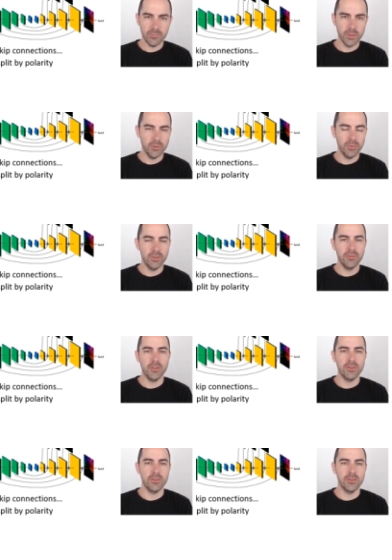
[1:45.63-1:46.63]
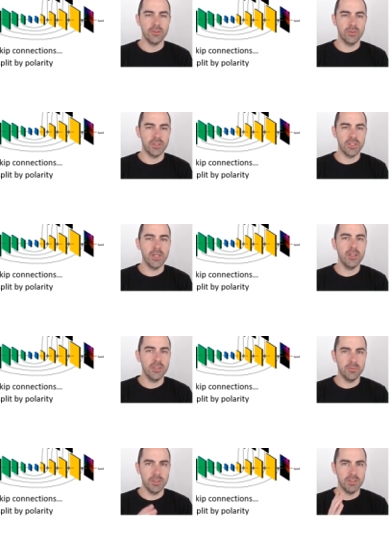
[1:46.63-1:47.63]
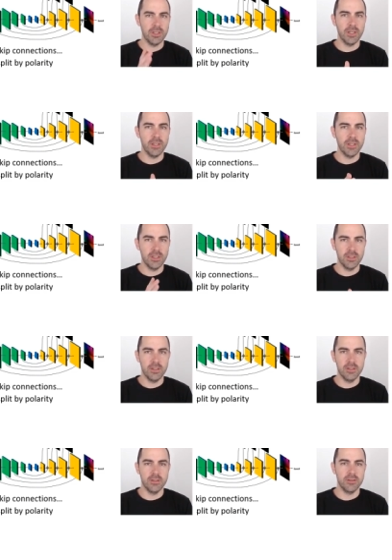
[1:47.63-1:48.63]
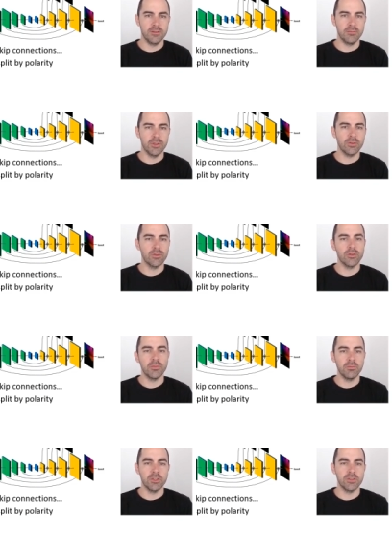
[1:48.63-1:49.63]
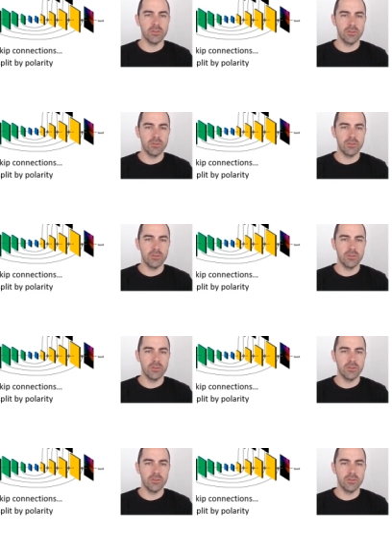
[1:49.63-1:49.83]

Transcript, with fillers: computer vision. So a channel is basically a uh, monochrome image.